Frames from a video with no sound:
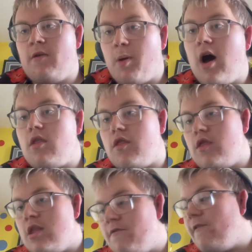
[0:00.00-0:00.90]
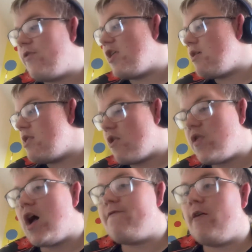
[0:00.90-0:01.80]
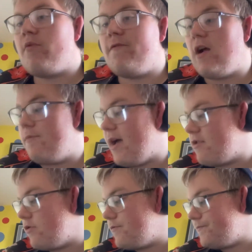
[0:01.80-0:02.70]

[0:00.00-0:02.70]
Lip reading: the third film's final battle.